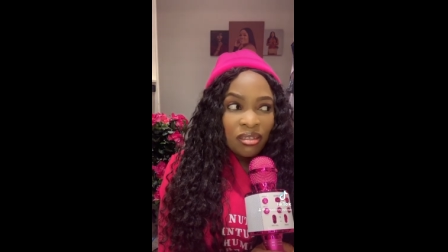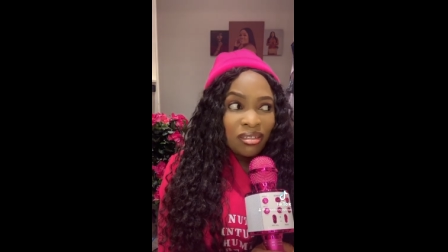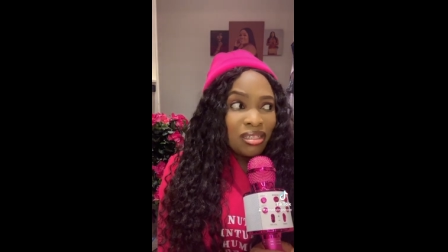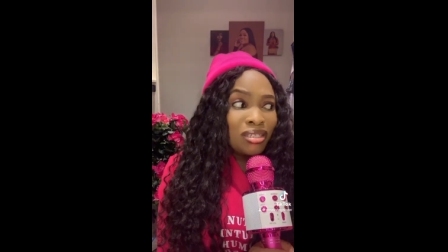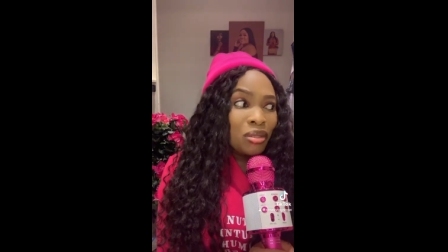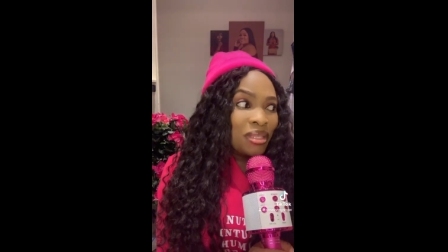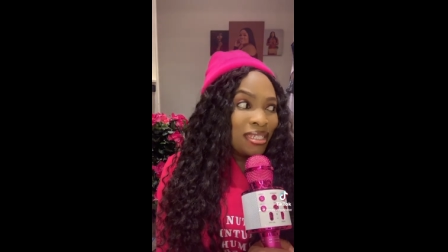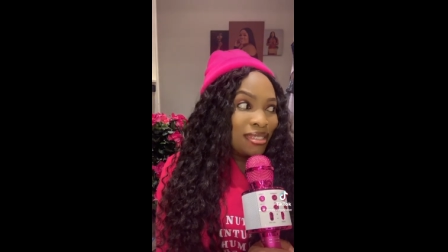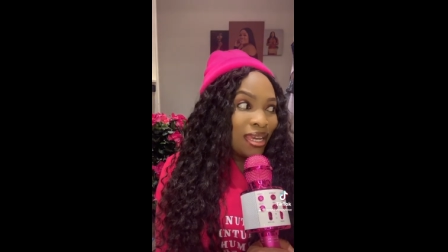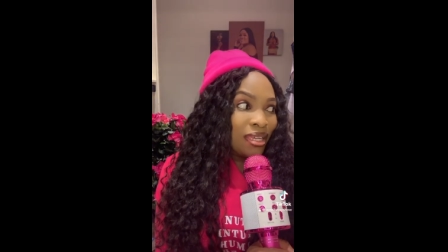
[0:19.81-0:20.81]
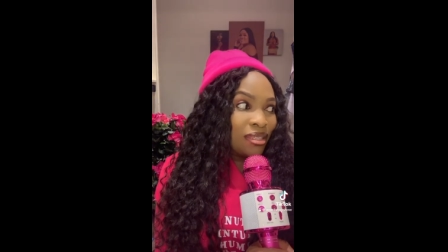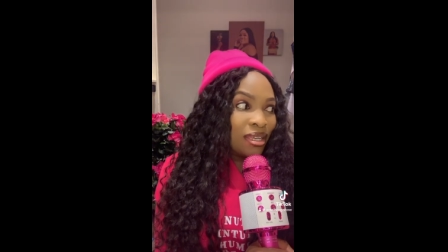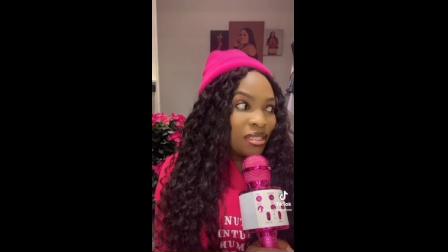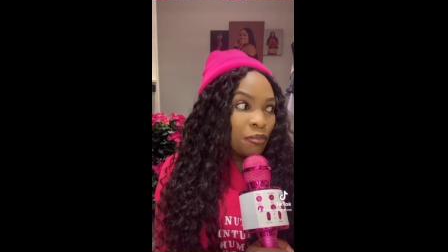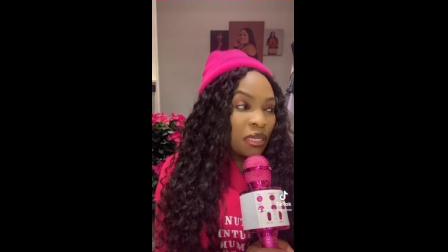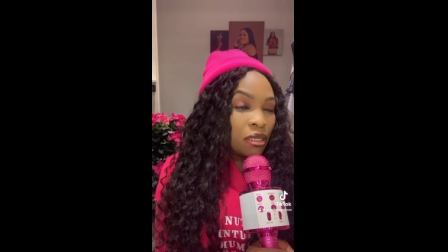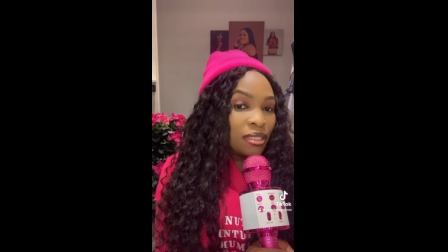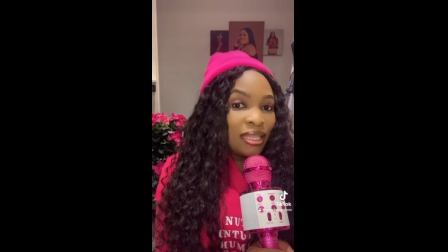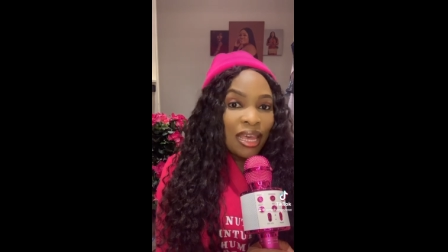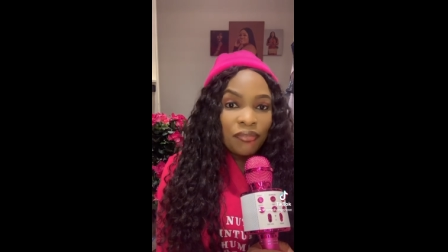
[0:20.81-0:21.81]
She's only saying this
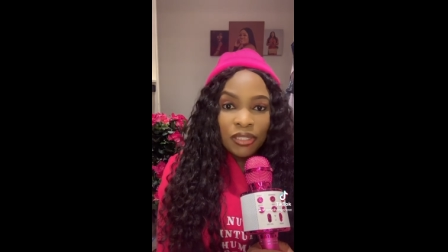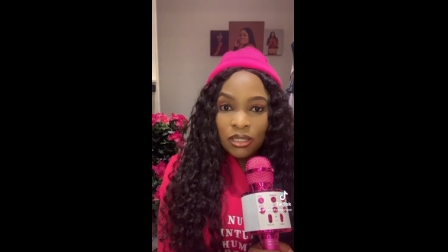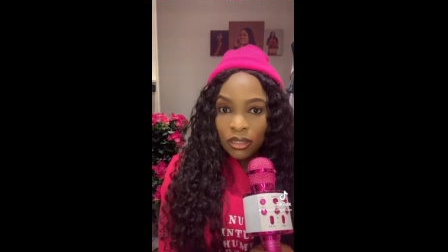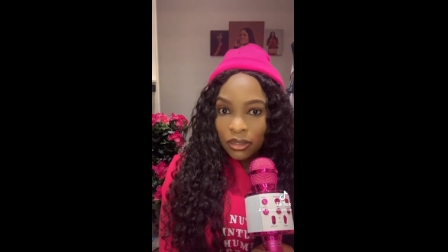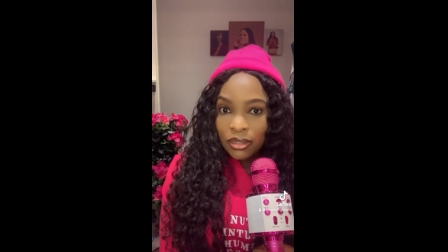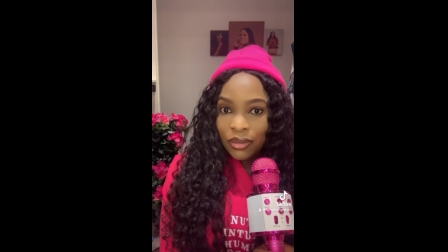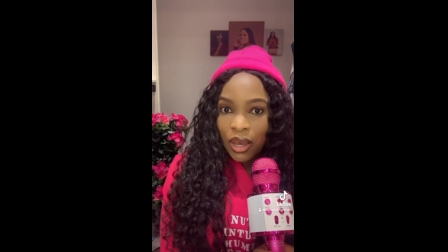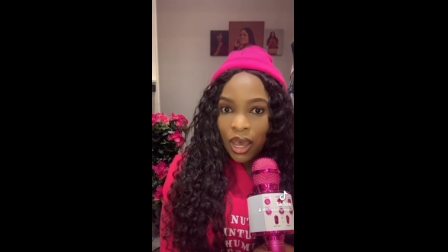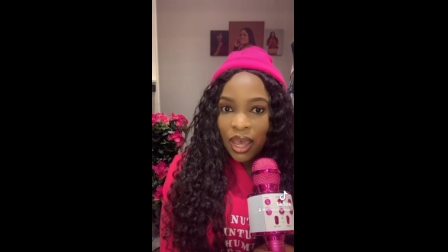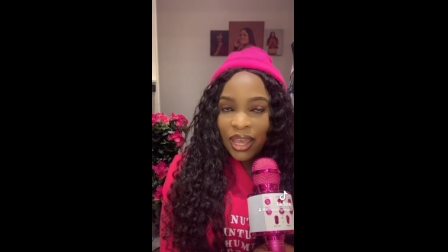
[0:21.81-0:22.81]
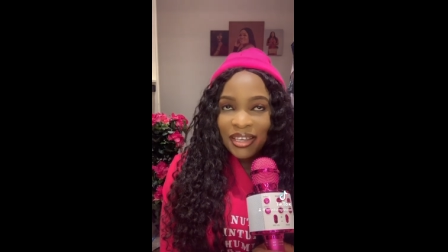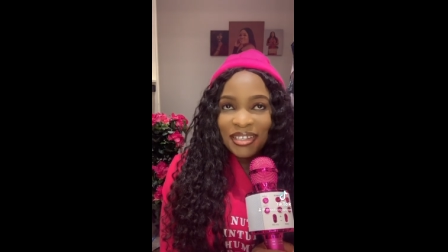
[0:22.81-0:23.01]
because life is good to her.